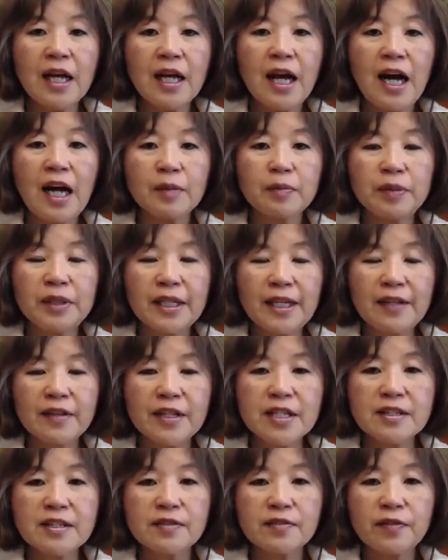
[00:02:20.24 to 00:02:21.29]
I planned
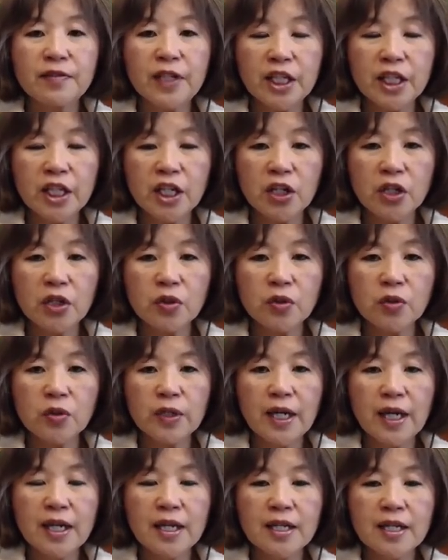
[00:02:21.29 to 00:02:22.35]
this video
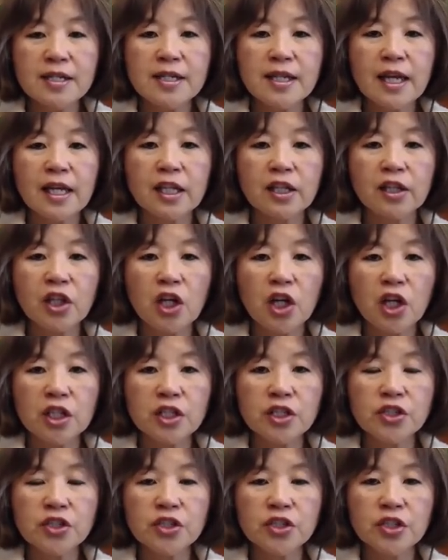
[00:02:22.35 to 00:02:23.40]
as a
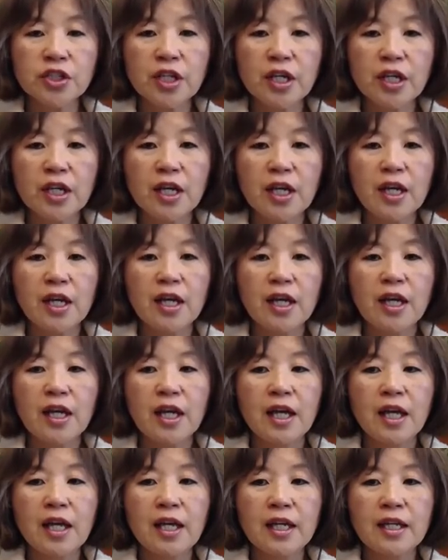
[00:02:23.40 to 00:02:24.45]
launch,
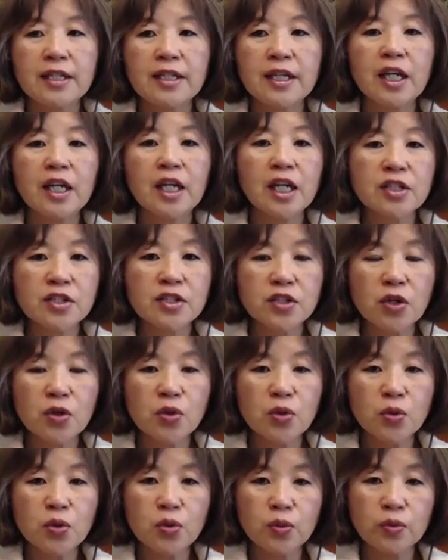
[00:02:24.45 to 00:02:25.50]
and I got
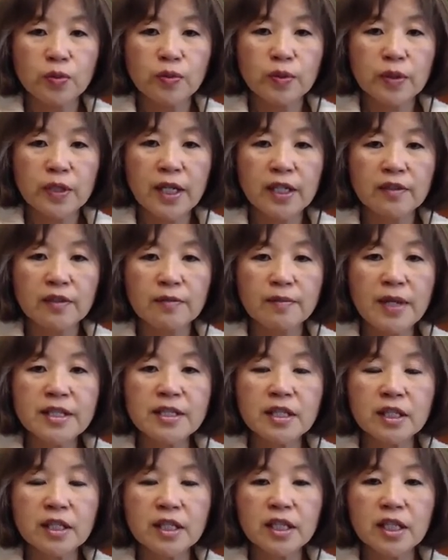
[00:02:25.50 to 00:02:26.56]
so kind of
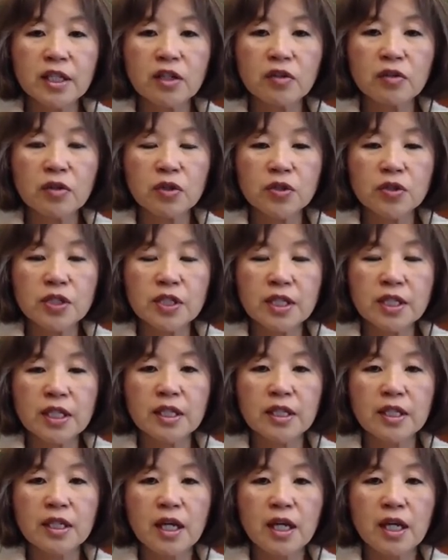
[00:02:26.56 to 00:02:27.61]
mentally engrossed
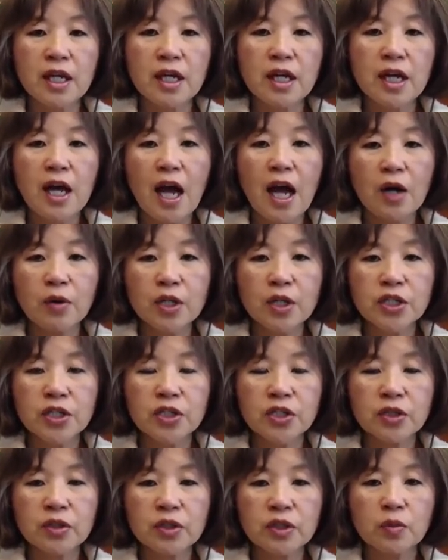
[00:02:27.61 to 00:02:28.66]
in how I should
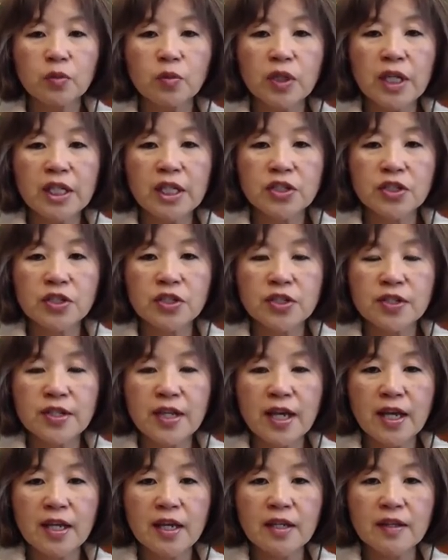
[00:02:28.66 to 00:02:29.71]
do it and what I should
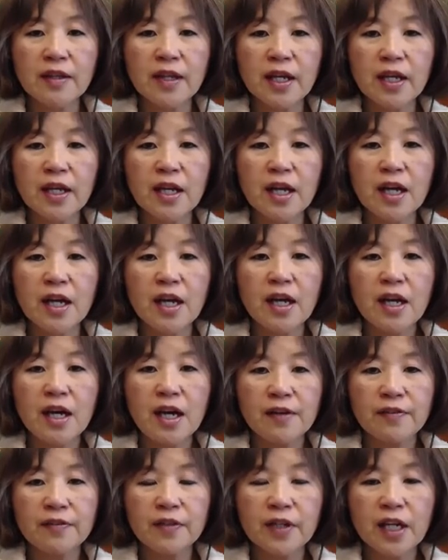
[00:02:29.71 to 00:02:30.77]
say that
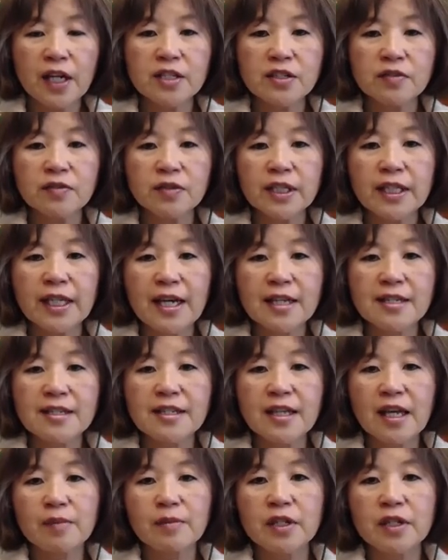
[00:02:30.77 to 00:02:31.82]
I forgot to really ask
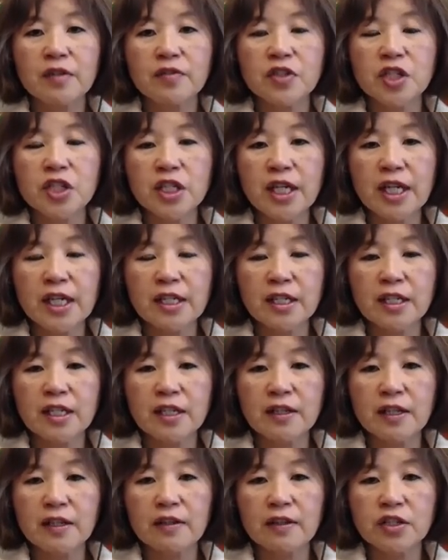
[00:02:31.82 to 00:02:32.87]
Sammy if she had
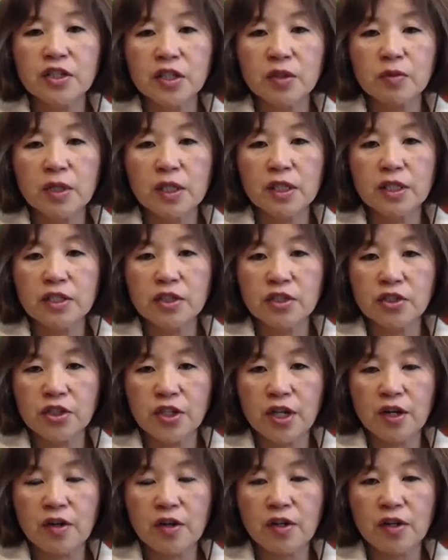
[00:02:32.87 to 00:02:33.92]
anything that she wanted to
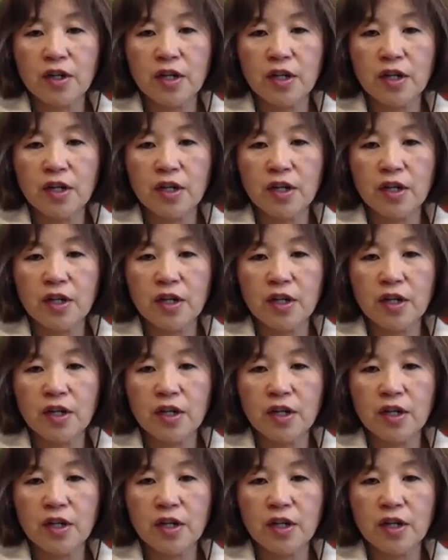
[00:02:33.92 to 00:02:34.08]
share.